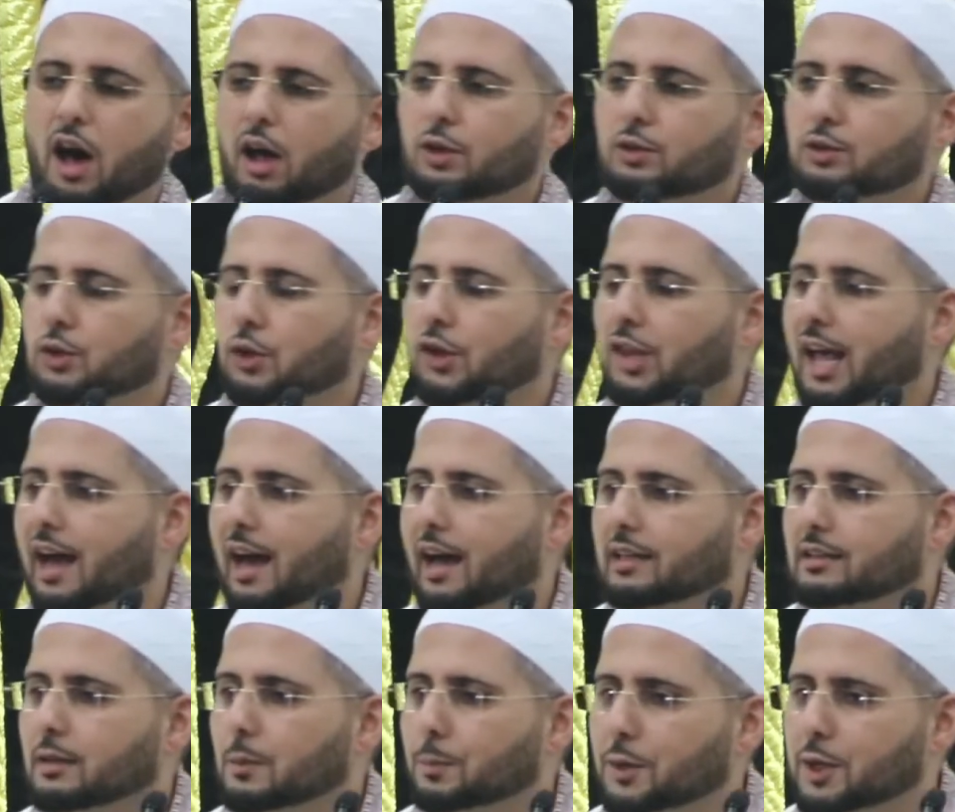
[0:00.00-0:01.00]
to
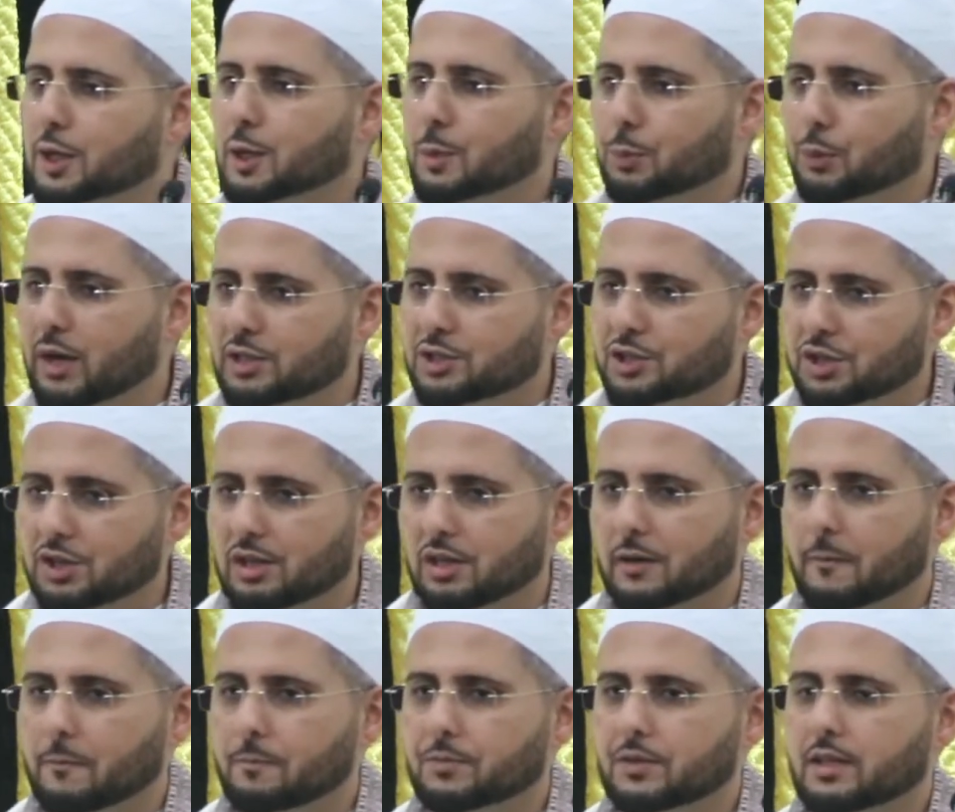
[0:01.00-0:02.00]
that peer pressure,
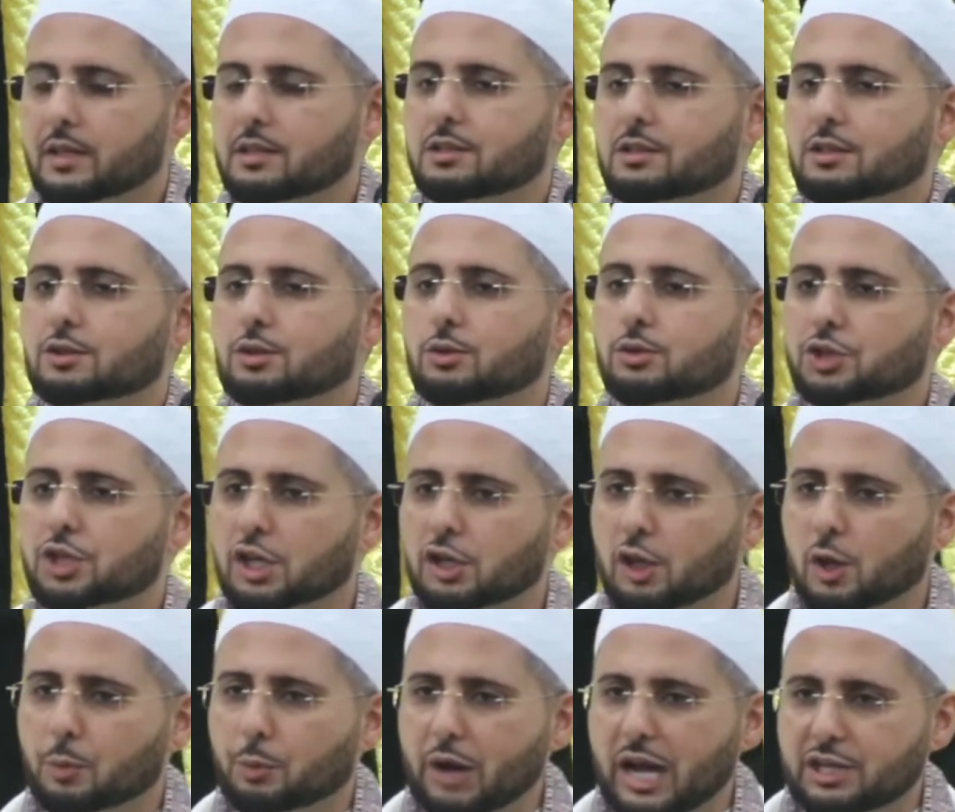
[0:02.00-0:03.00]

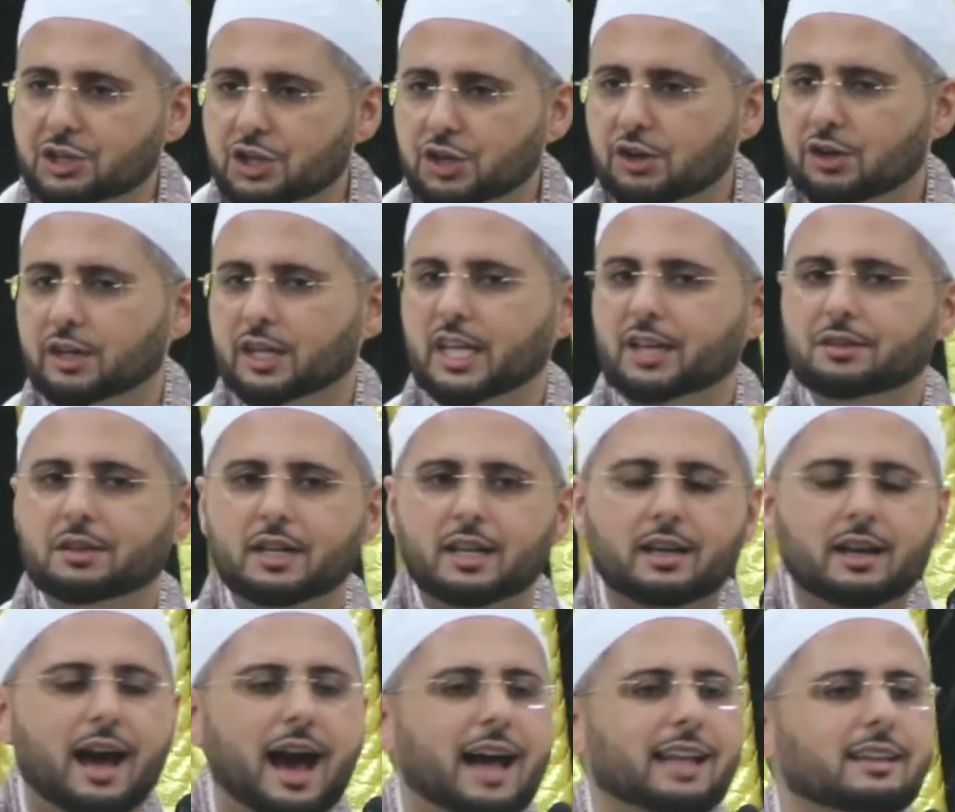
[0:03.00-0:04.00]
institutional pressure, even in
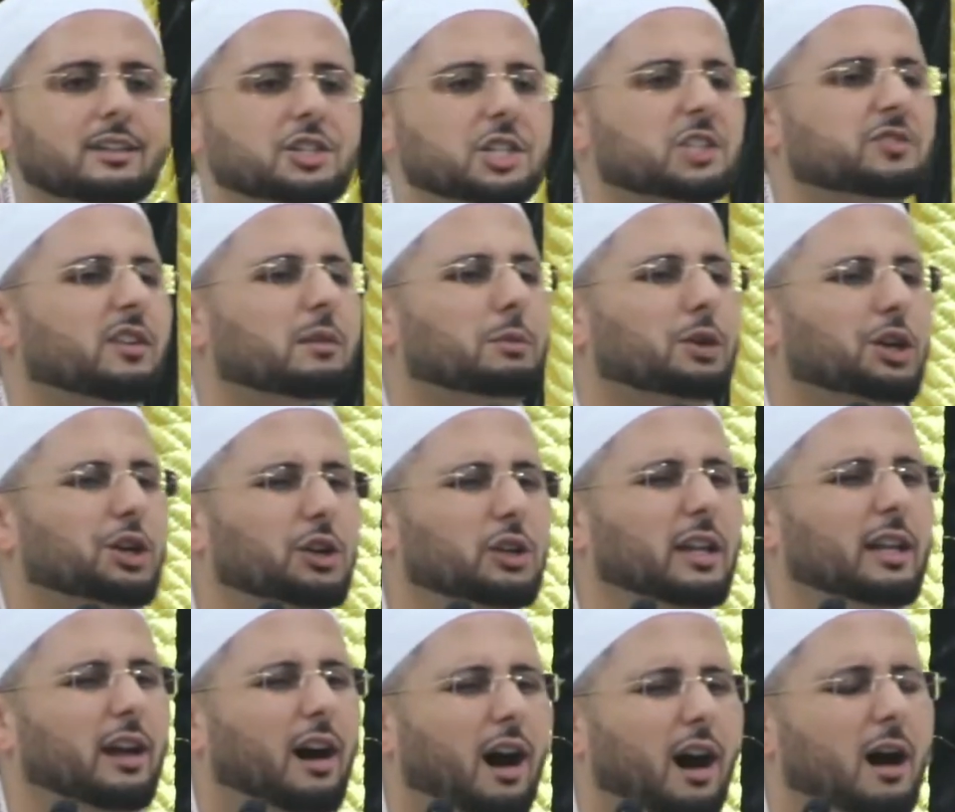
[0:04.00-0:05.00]
colleges from
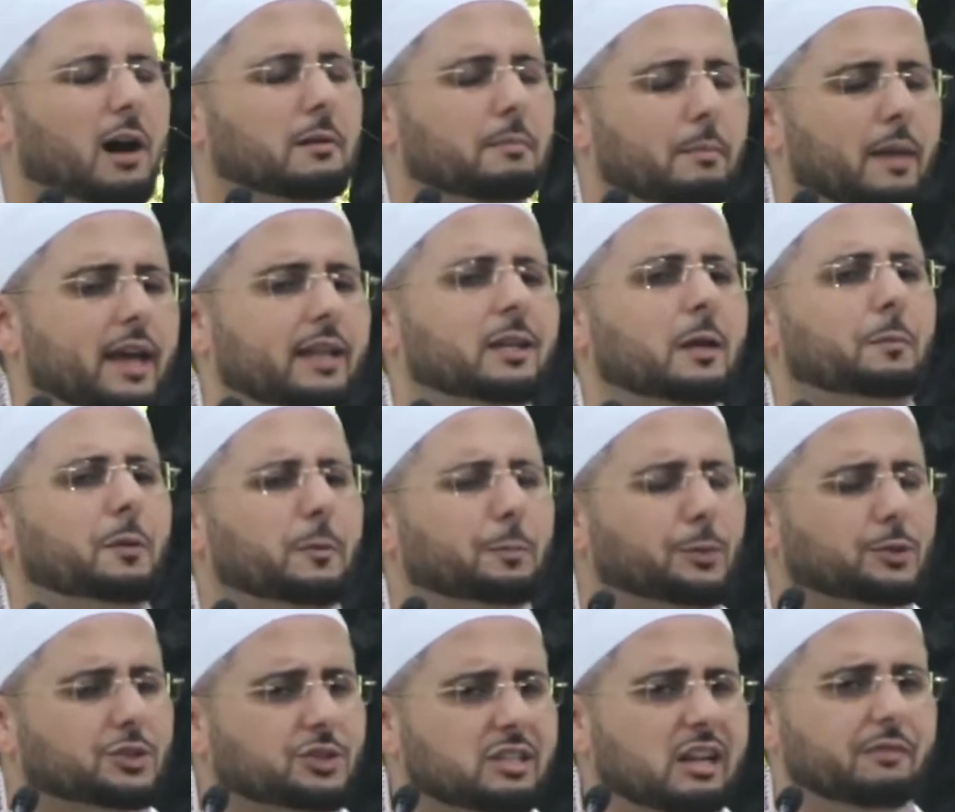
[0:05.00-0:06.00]
early on, many
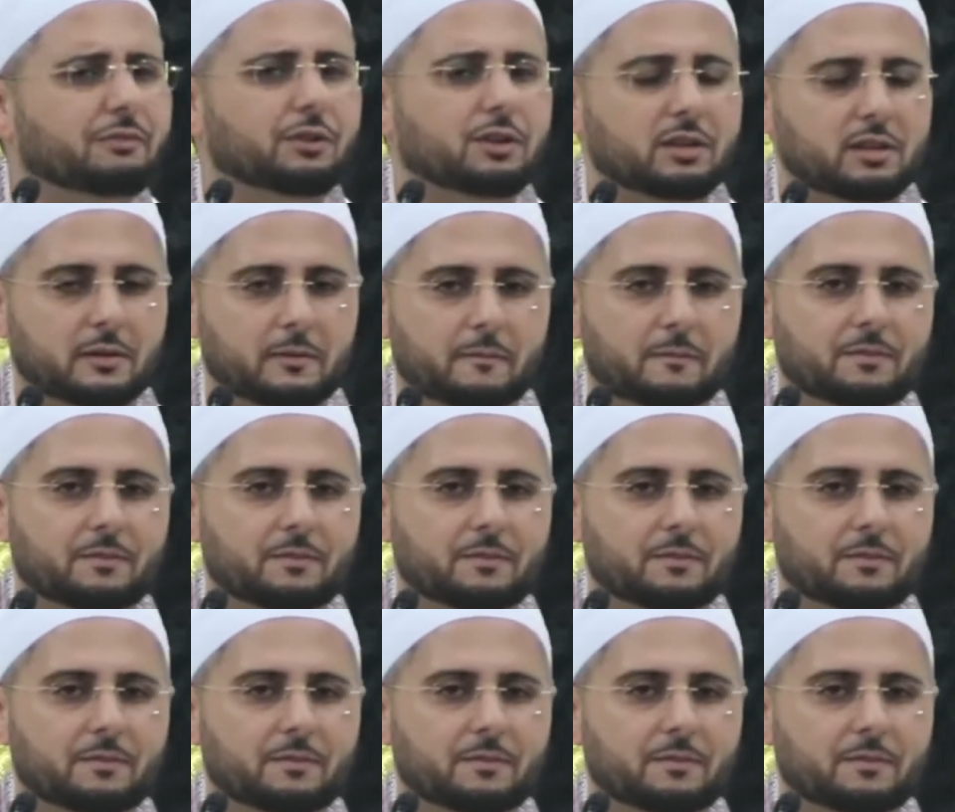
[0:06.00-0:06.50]
people suffer.